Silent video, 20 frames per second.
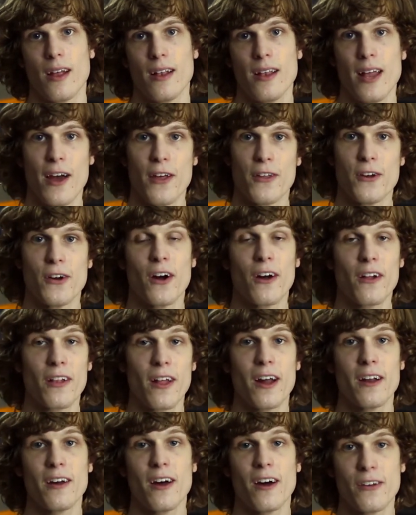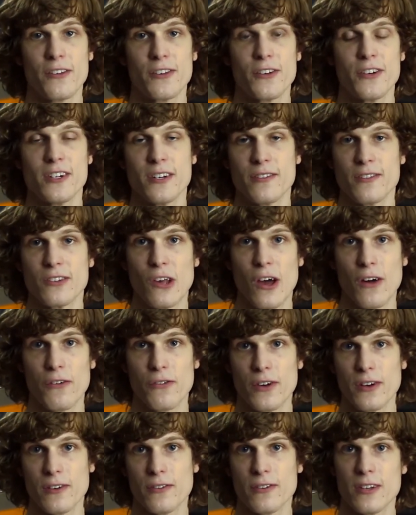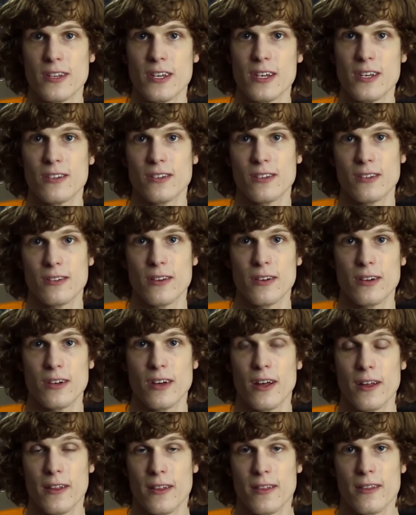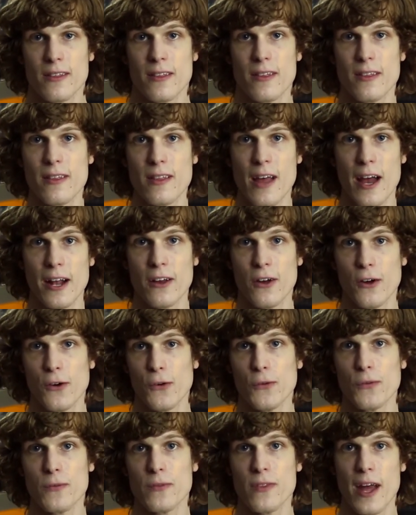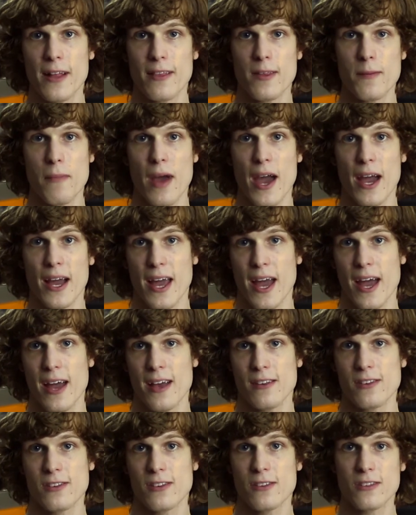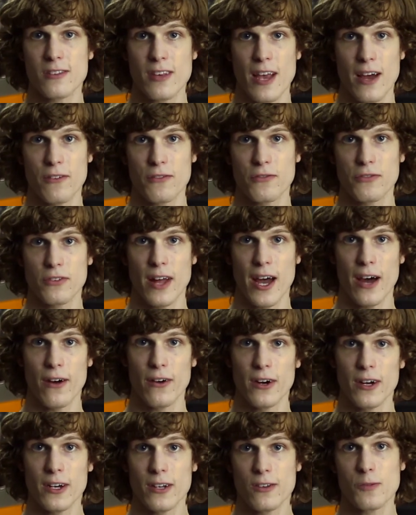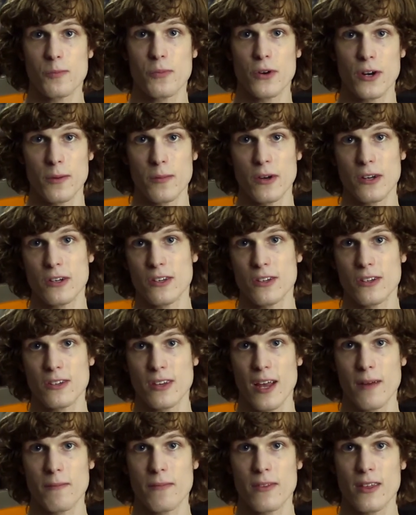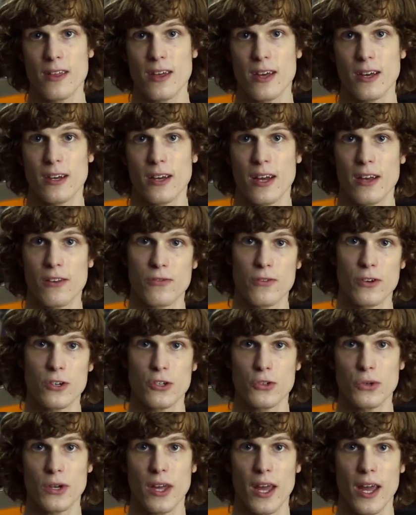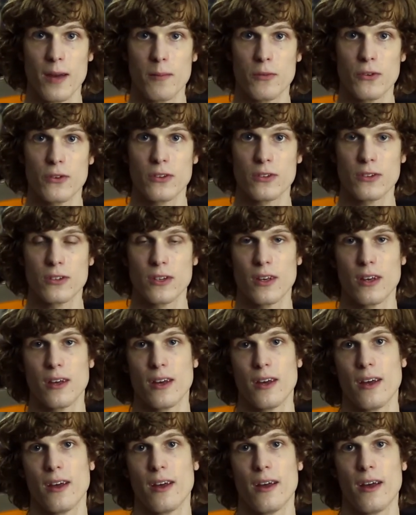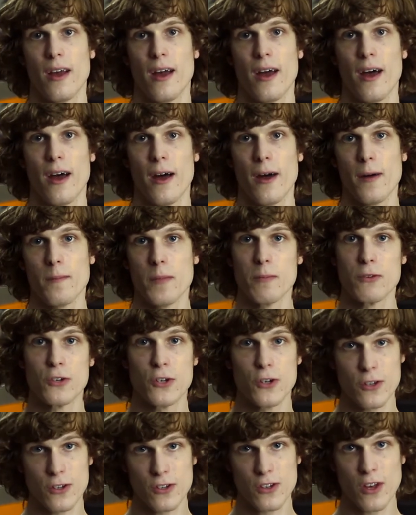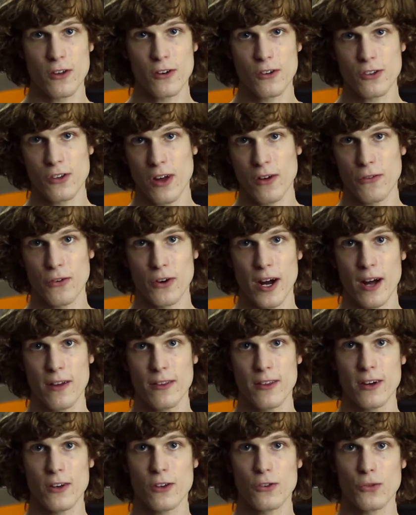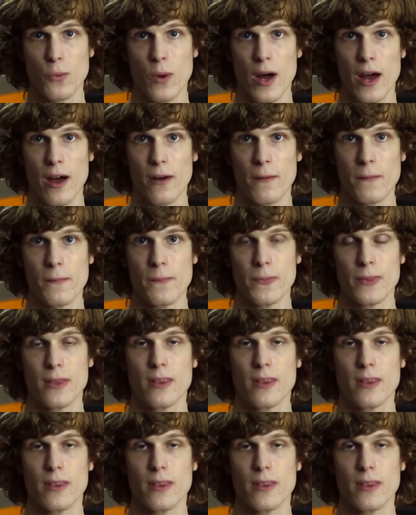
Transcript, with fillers: Now, there are a lot of alternative software for this. I know that the Mac has Soundflower, and it's pretty much the same thing as Virtual Cables. I'm sure there's other software out there as well.